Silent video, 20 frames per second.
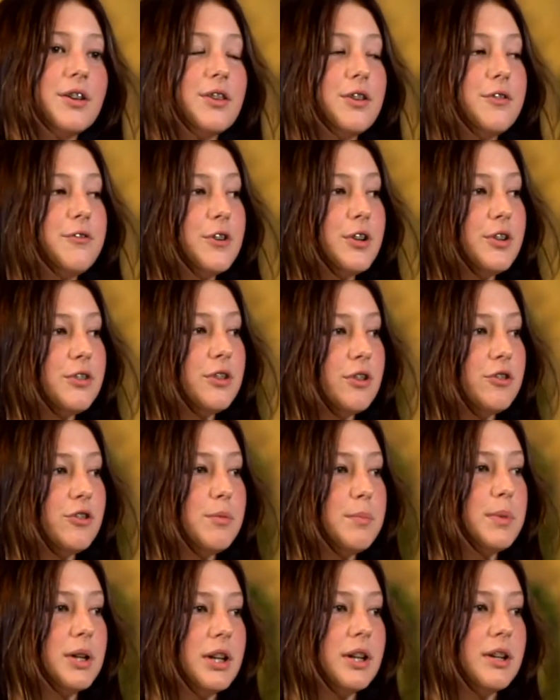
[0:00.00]
The first
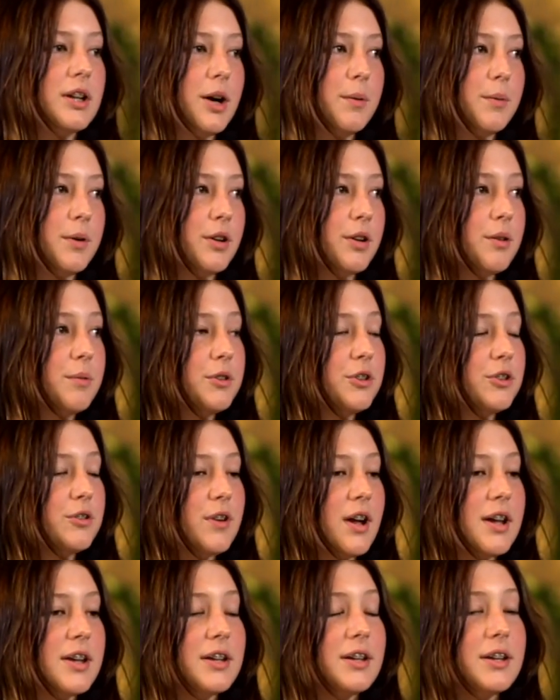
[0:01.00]
social media network was
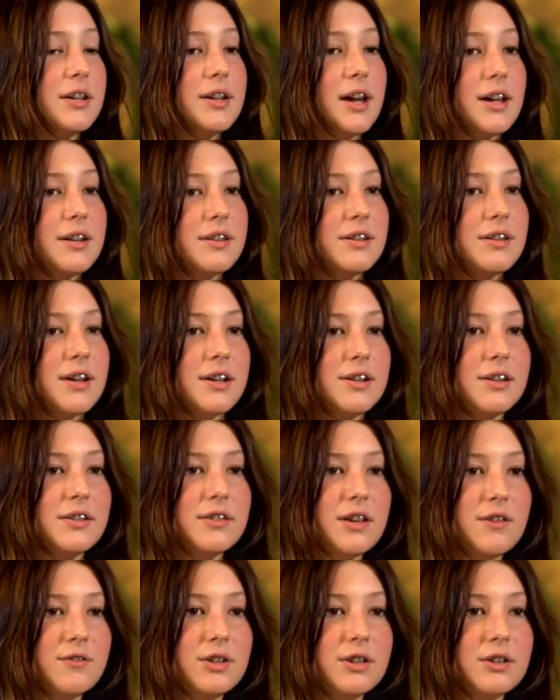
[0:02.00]
created in
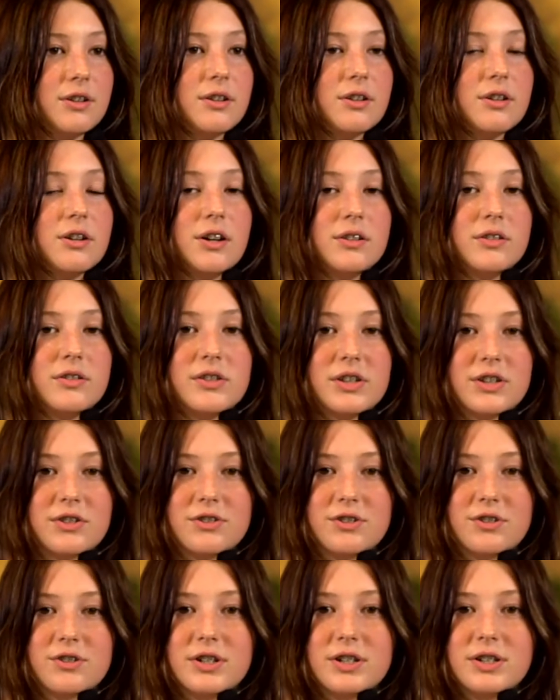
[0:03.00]
1997 called
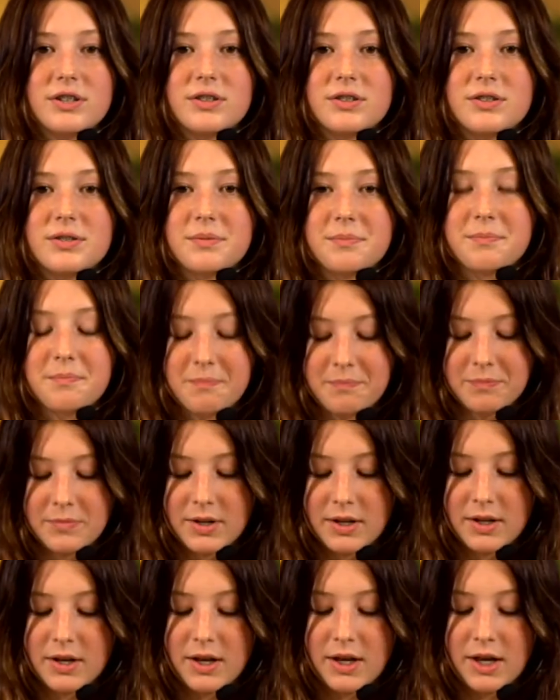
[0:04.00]
Six Degrees.
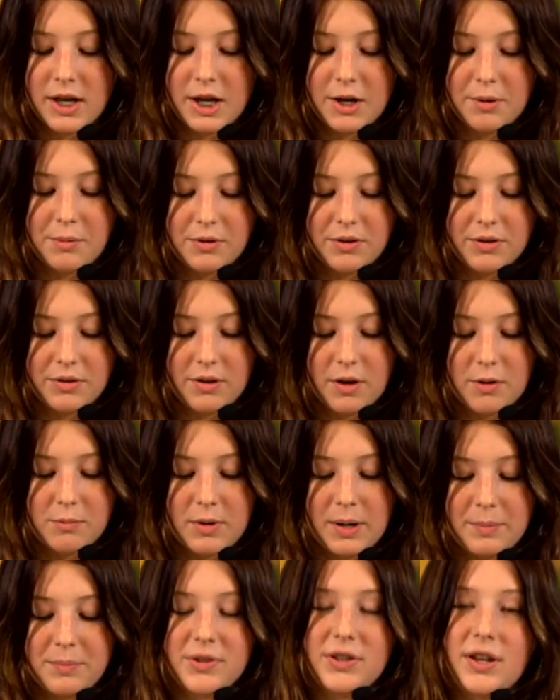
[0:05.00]
It was a
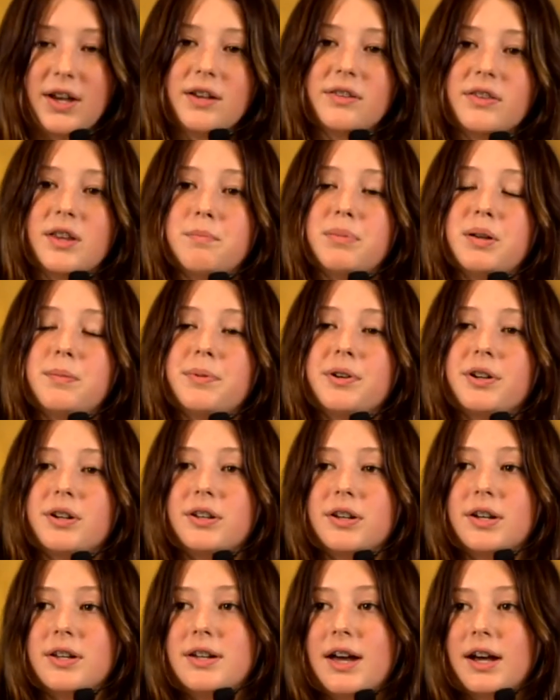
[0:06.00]
website that people
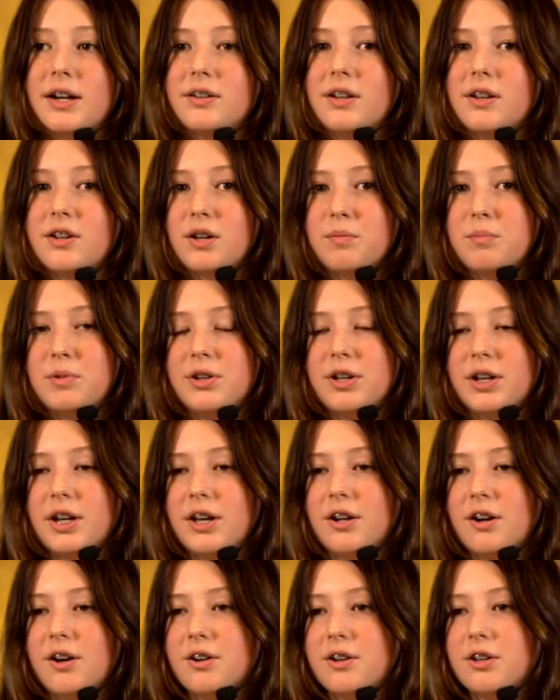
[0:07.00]
could connect and
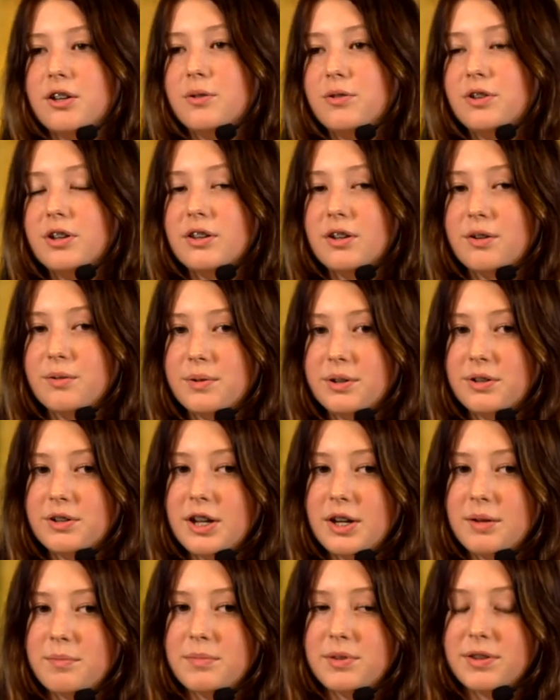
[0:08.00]
communicate on using their real
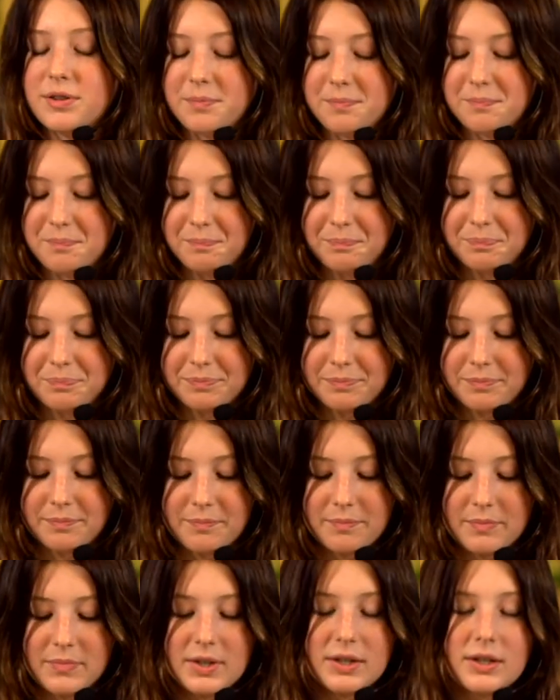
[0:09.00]
names.
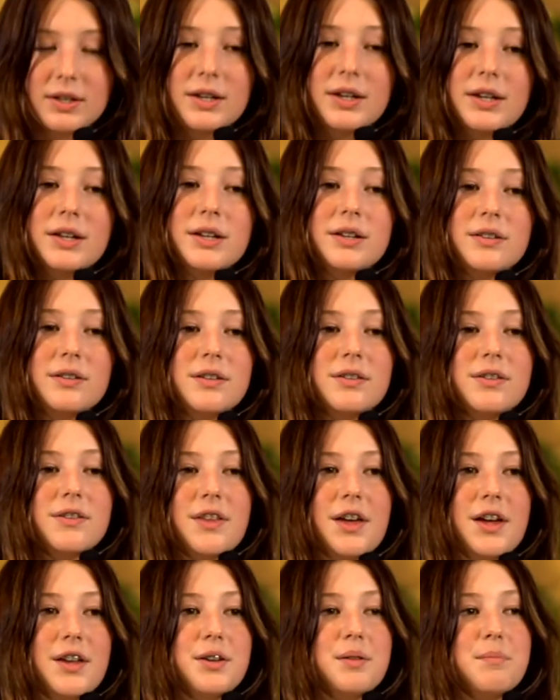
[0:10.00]
Since
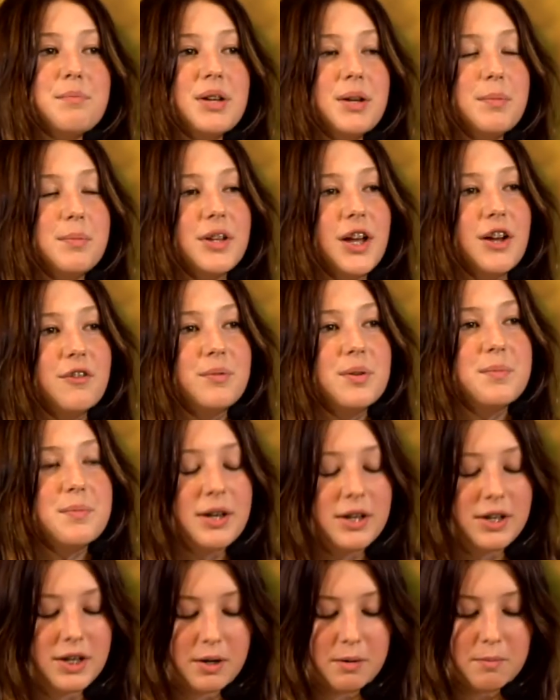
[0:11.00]
then, people have been
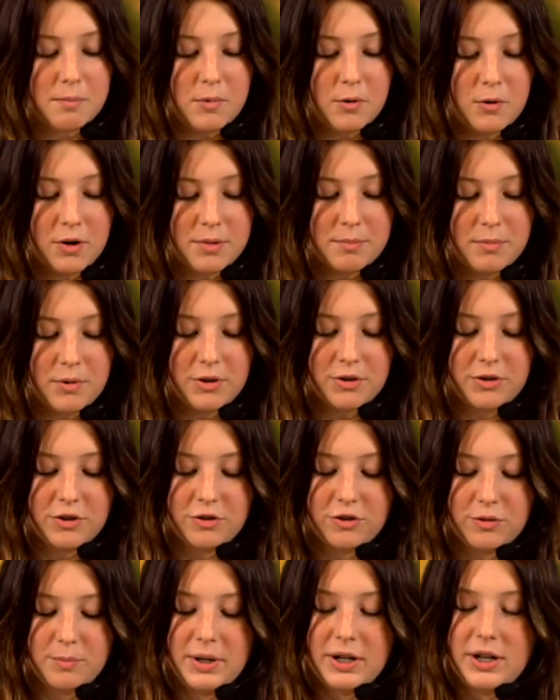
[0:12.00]
making more and more
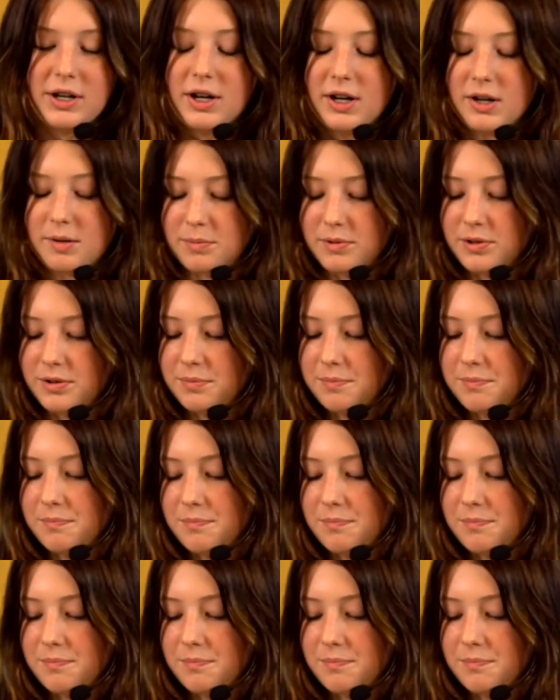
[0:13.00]
social media apps.